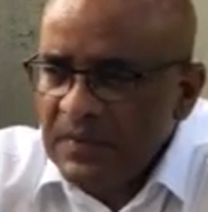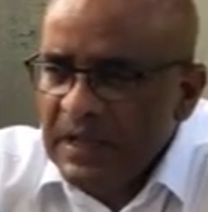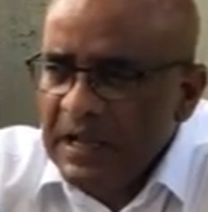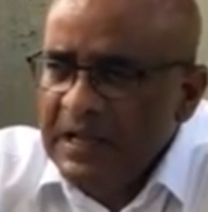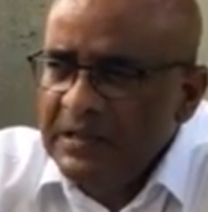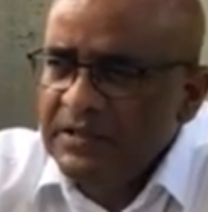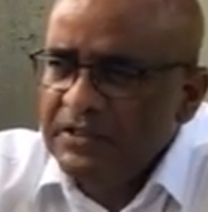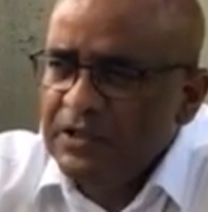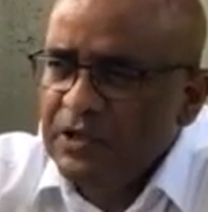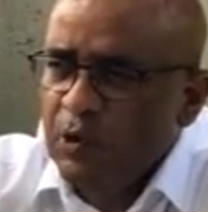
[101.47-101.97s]

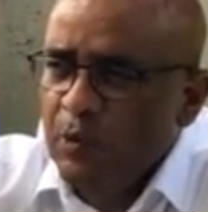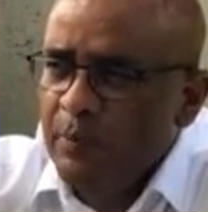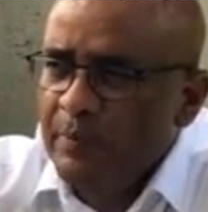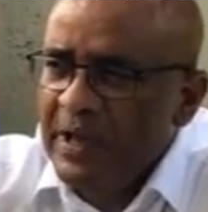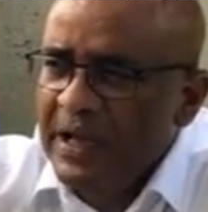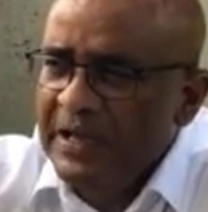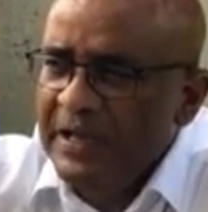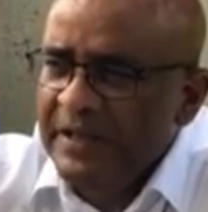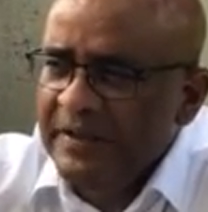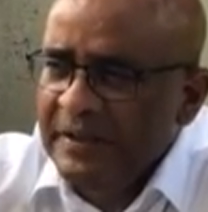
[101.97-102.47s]
And so
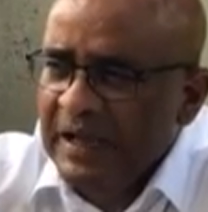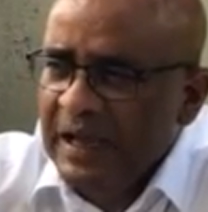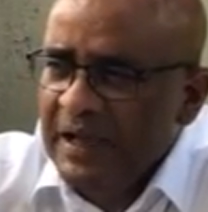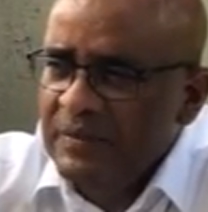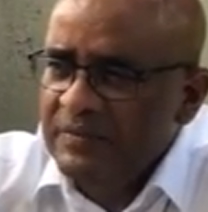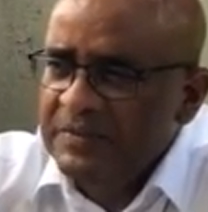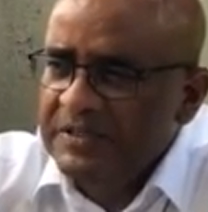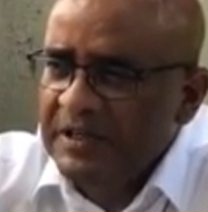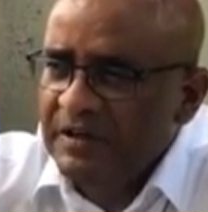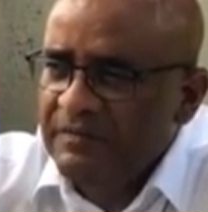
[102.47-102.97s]
many
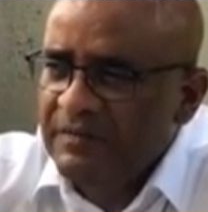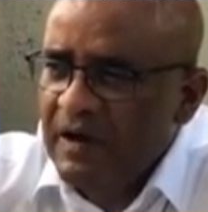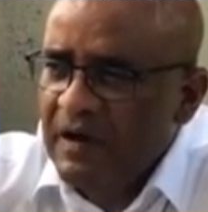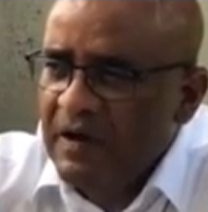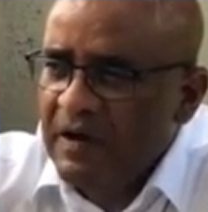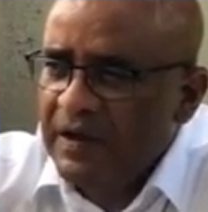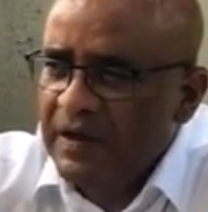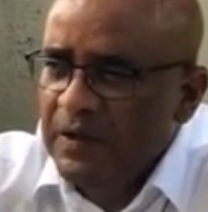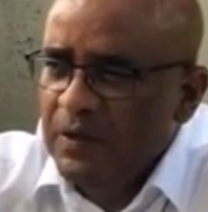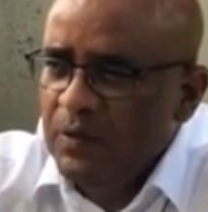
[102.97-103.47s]
times I've
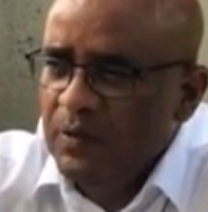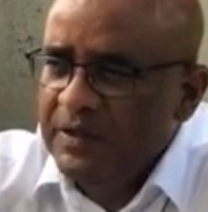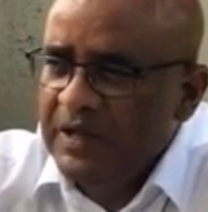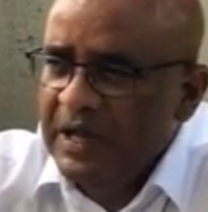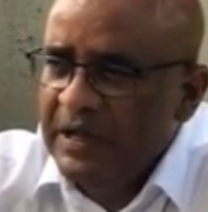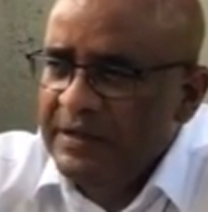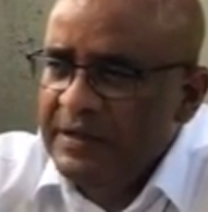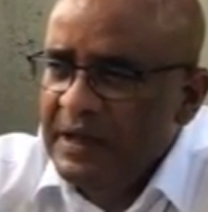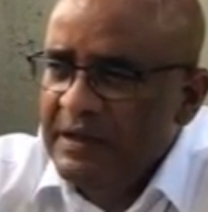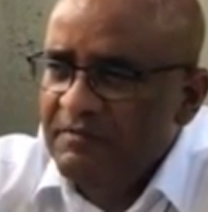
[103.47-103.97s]
argued
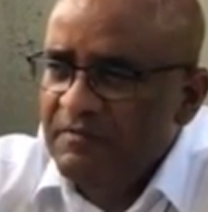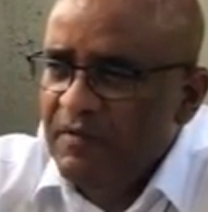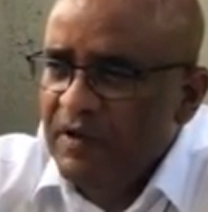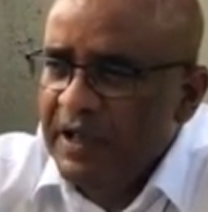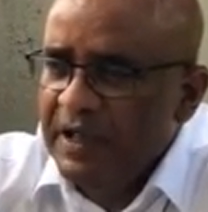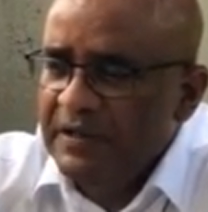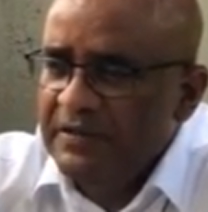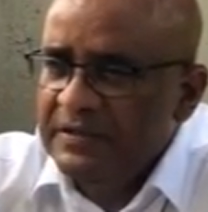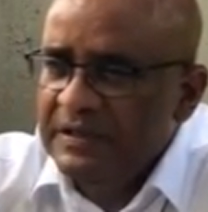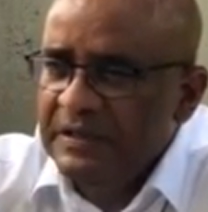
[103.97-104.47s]
that they have
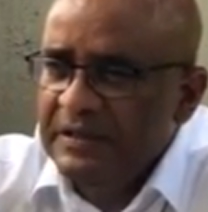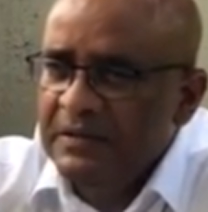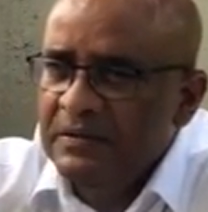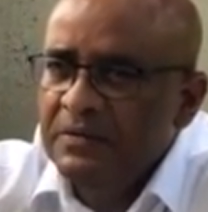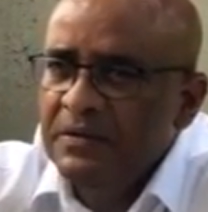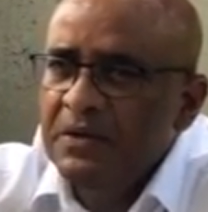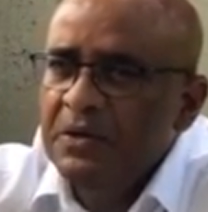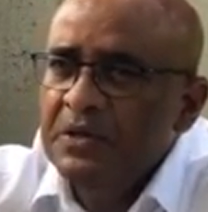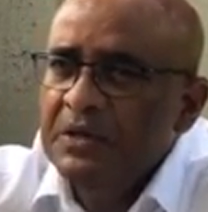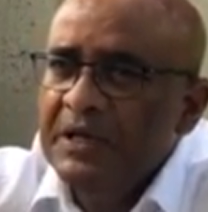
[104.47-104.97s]
raked in
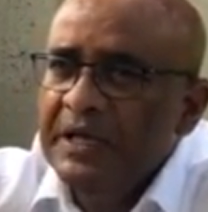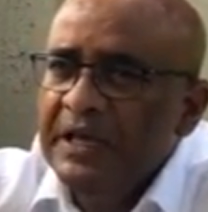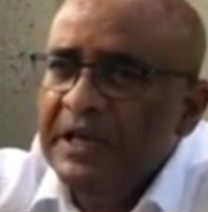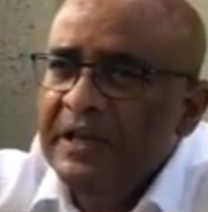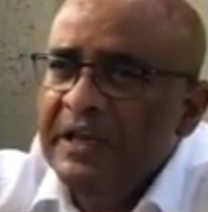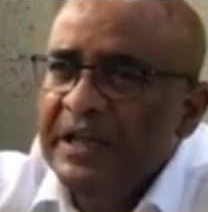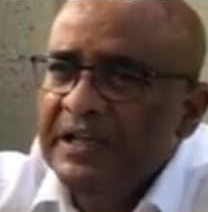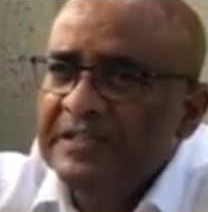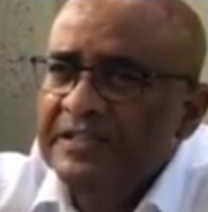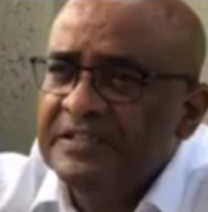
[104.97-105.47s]

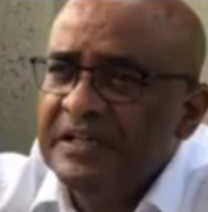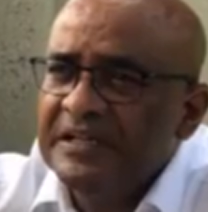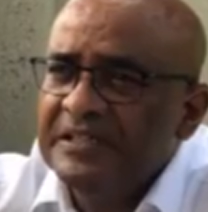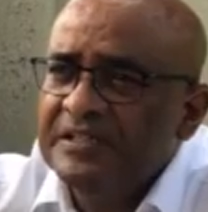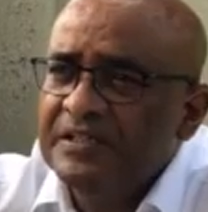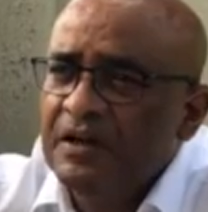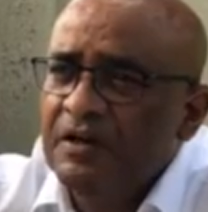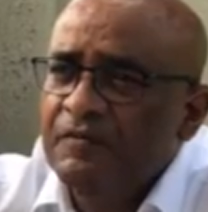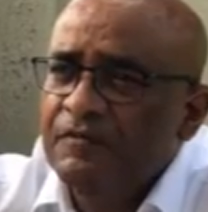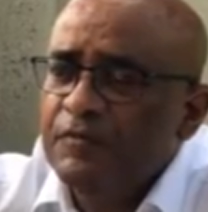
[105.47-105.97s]

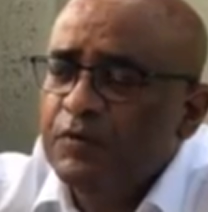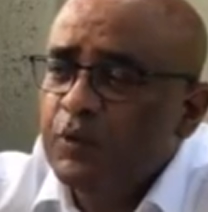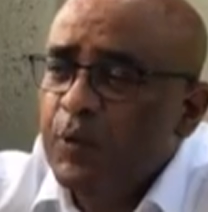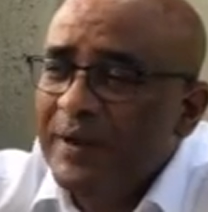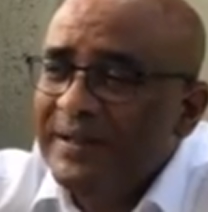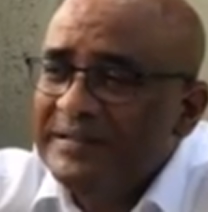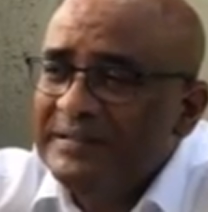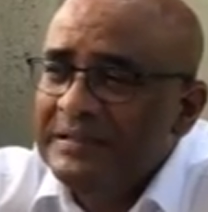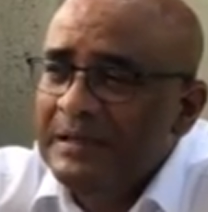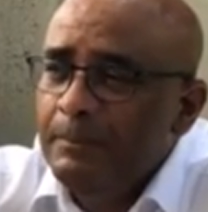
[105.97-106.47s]
excess of
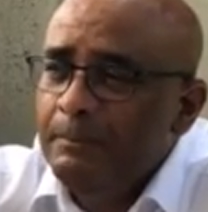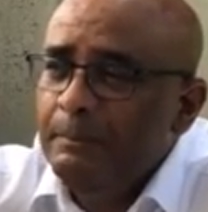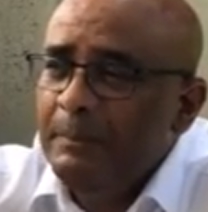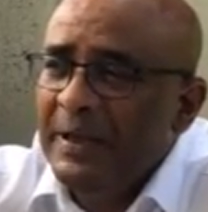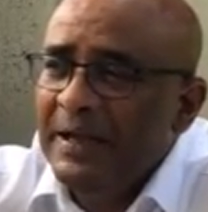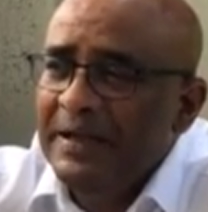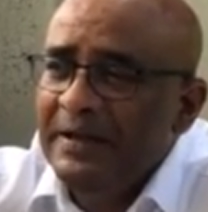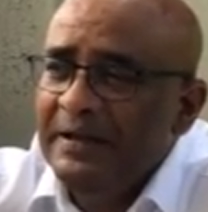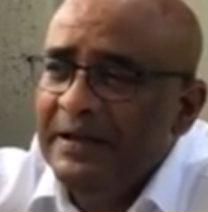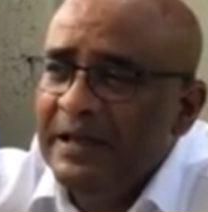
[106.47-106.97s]
$20
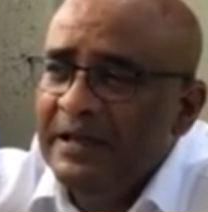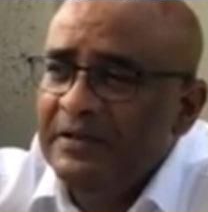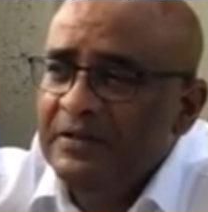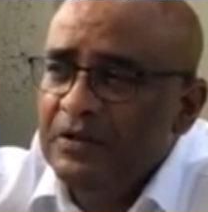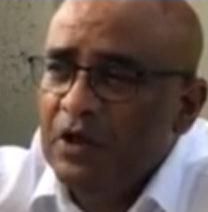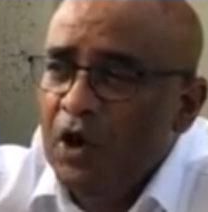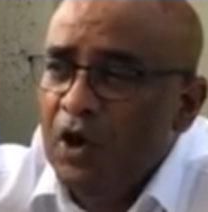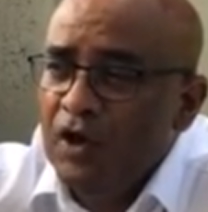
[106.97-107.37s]
billion.